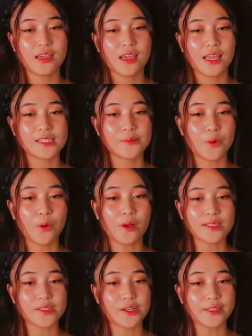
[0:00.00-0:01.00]
smoke
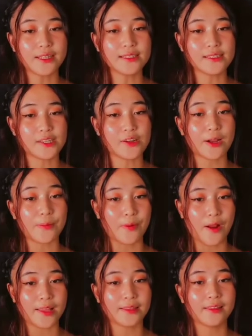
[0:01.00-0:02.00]
a certain cigar
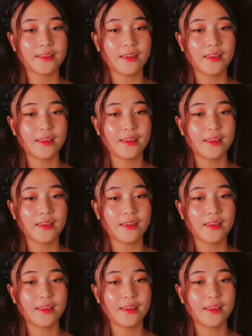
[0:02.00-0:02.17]
brand,